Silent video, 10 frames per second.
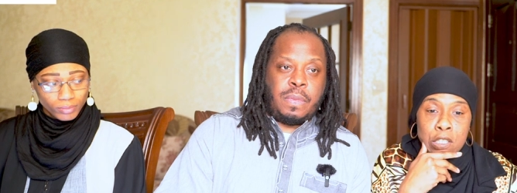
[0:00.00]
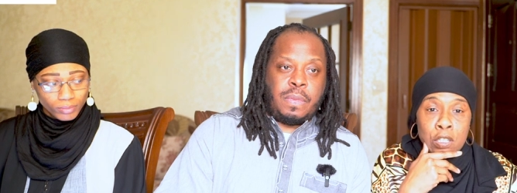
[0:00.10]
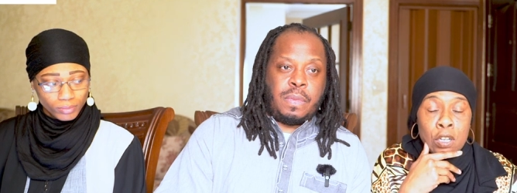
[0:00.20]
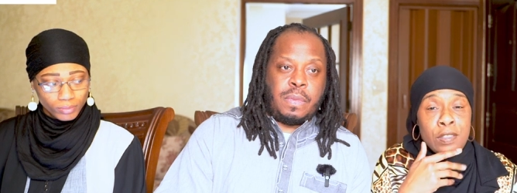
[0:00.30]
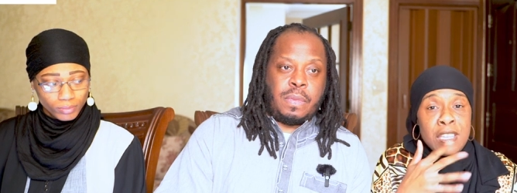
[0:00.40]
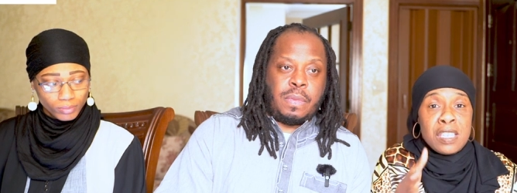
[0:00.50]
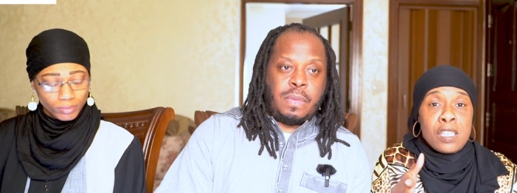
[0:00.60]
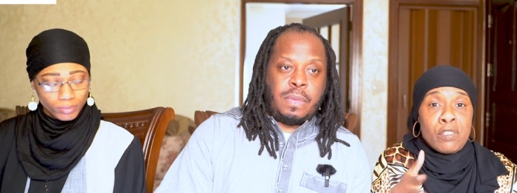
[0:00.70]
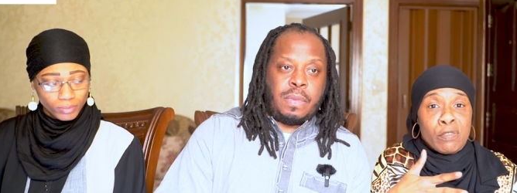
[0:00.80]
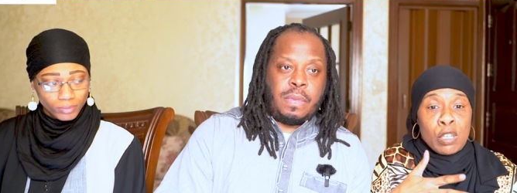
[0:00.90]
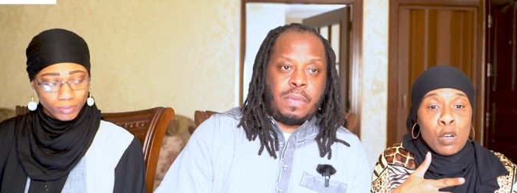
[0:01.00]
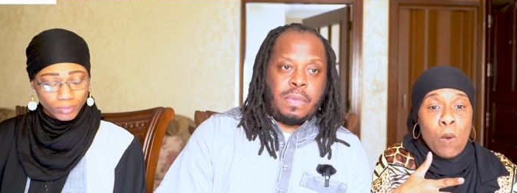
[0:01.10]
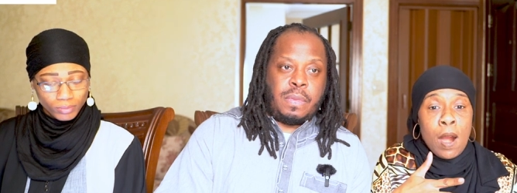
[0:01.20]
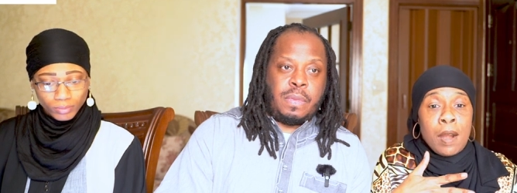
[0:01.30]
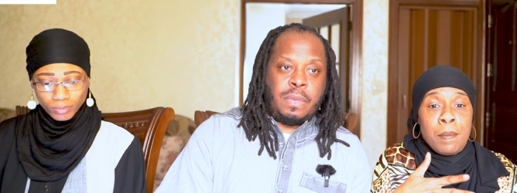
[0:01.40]
Speaker 1: You know, this is a
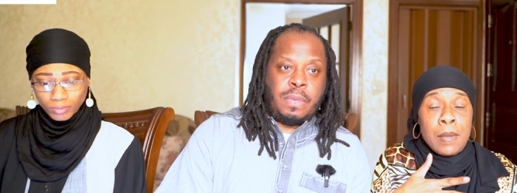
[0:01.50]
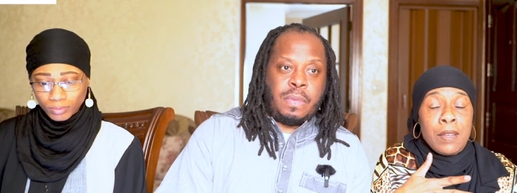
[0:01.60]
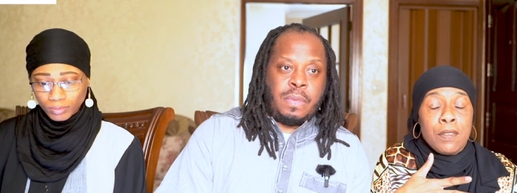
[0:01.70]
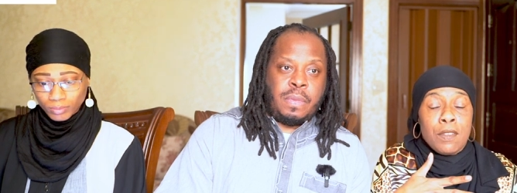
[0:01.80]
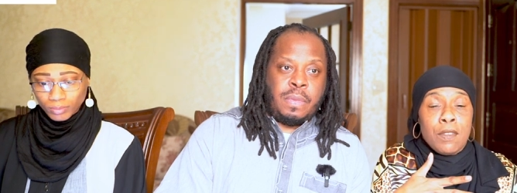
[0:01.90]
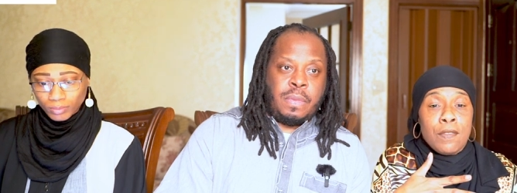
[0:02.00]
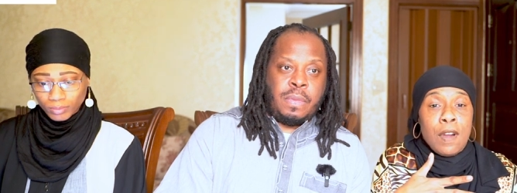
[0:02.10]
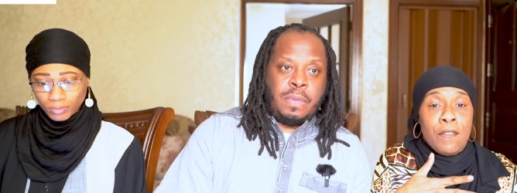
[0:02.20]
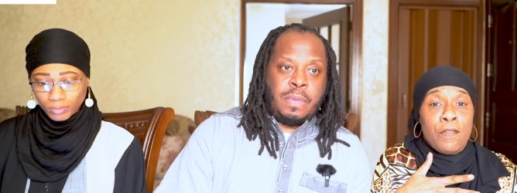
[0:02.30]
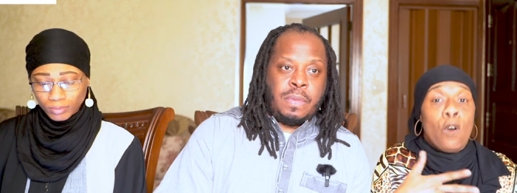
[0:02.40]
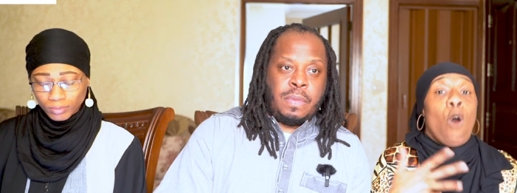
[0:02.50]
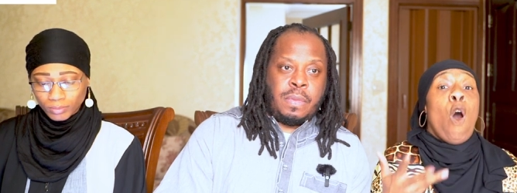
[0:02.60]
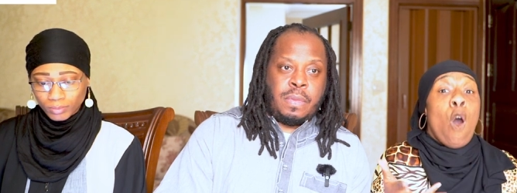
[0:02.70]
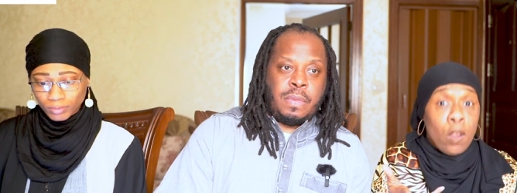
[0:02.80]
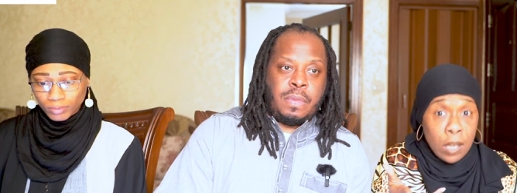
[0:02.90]
requirement
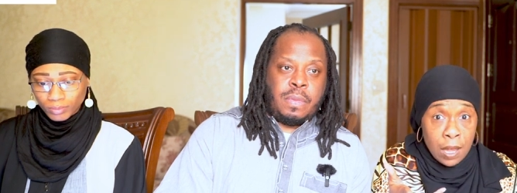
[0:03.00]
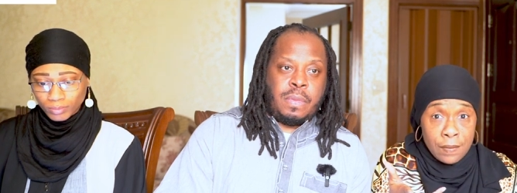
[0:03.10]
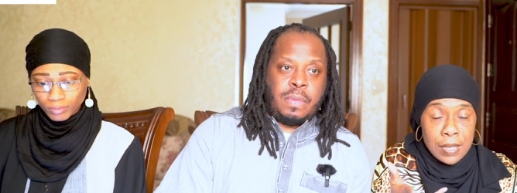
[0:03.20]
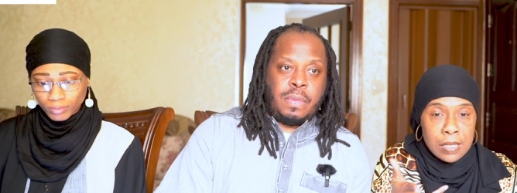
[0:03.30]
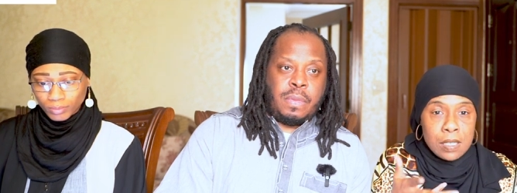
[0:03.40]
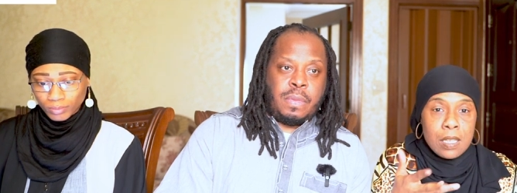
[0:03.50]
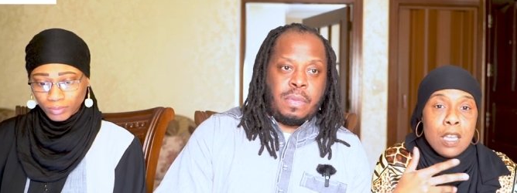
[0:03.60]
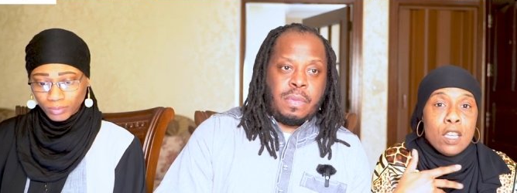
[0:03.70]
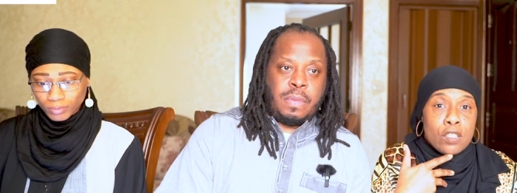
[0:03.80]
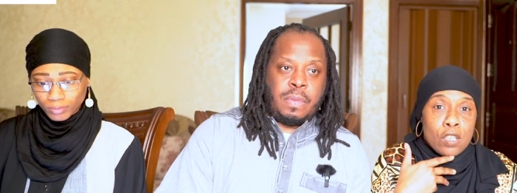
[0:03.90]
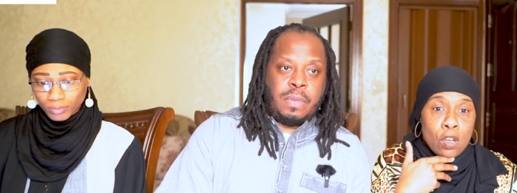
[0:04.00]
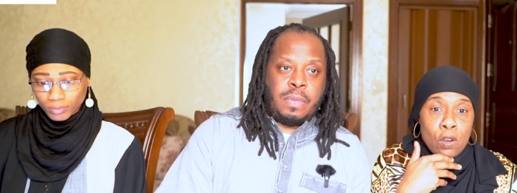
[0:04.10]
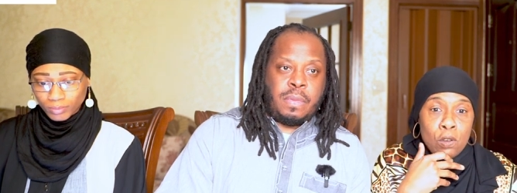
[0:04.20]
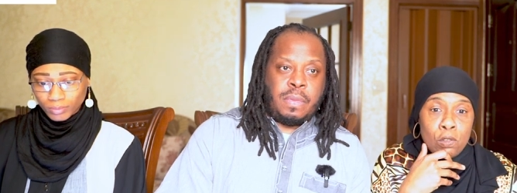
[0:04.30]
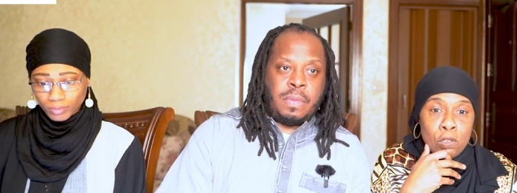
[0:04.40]
for all of us.
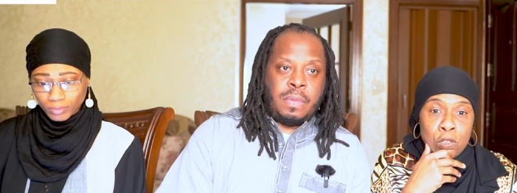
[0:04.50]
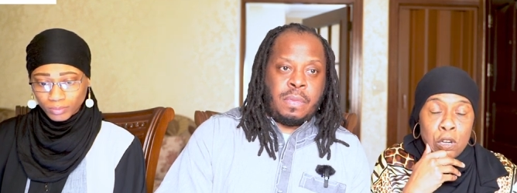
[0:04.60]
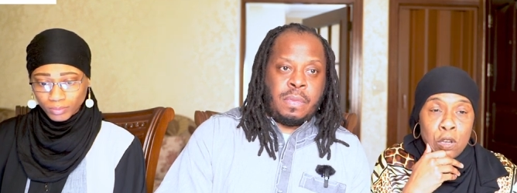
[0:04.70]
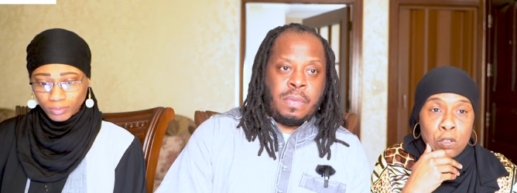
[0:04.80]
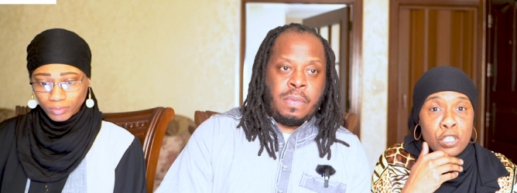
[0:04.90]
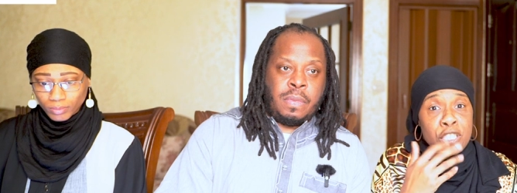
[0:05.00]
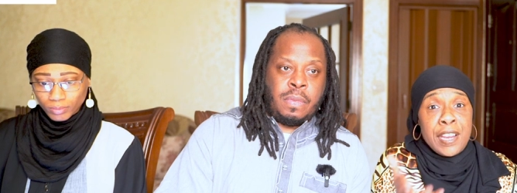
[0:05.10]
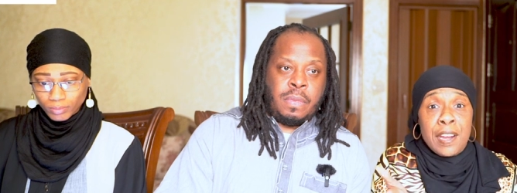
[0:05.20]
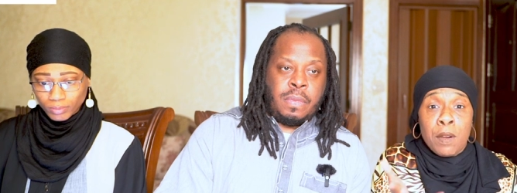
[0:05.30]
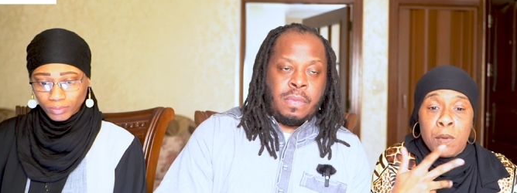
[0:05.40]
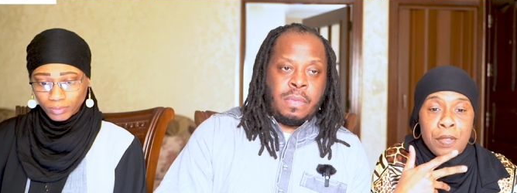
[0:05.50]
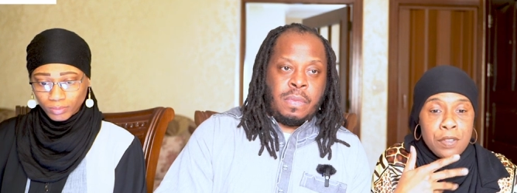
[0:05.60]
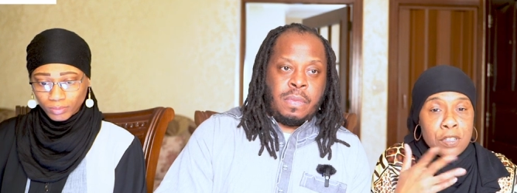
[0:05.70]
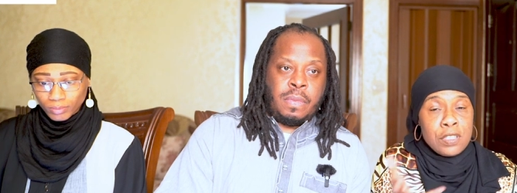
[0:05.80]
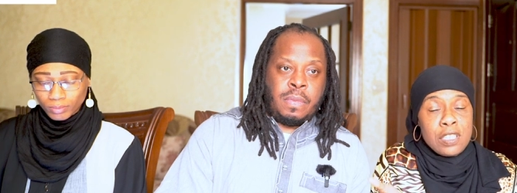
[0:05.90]
So, you know, share
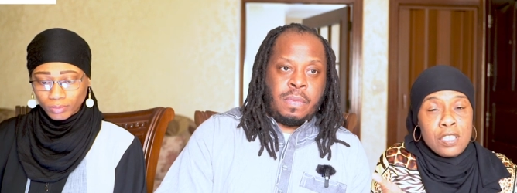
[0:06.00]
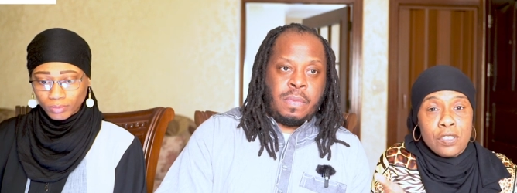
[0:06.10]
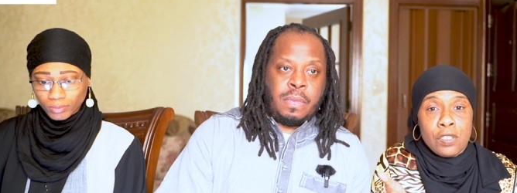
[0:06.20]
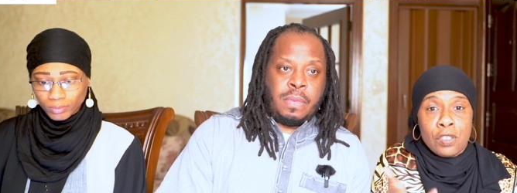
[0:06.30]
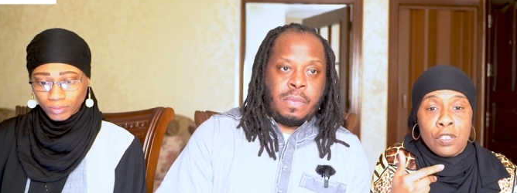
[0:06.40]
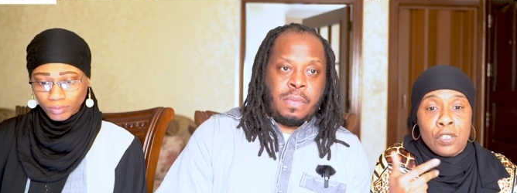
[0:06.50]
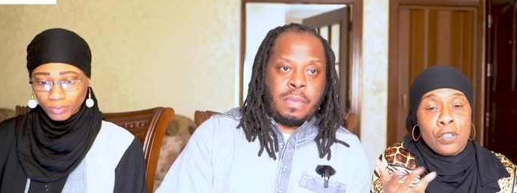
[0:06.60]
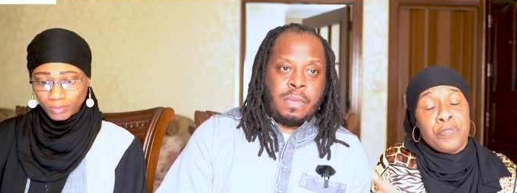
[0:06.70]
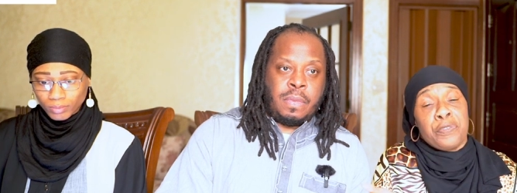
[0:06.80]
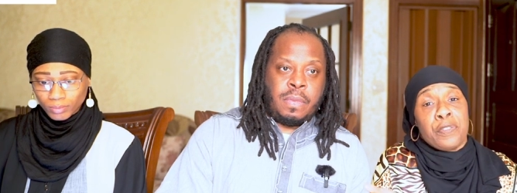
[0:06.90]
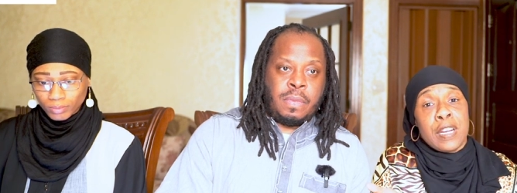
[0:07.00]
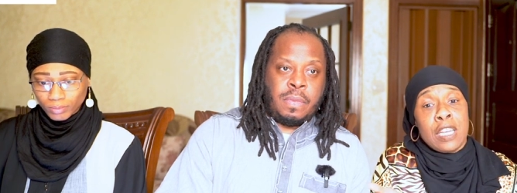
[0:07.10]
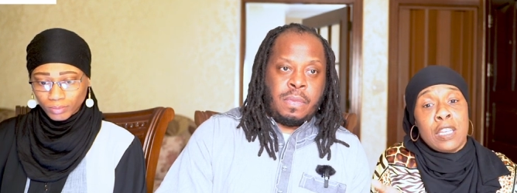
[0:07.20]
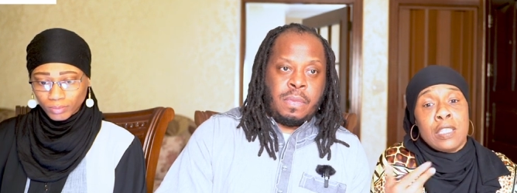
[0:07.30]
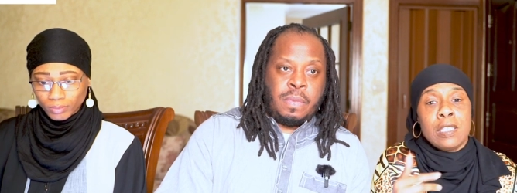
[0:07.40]
with your sisters, your
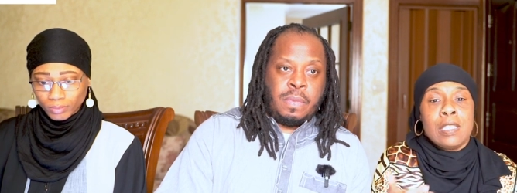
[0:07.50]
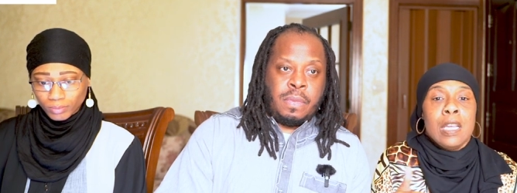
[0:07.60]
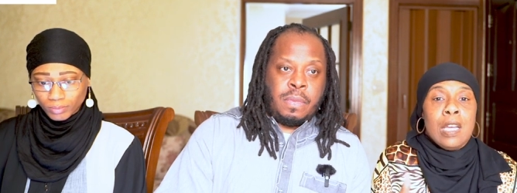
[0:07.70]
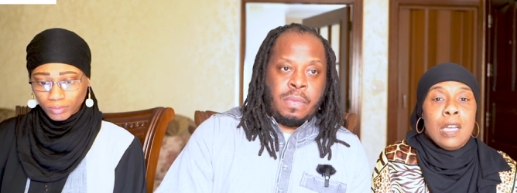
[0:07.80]
friends,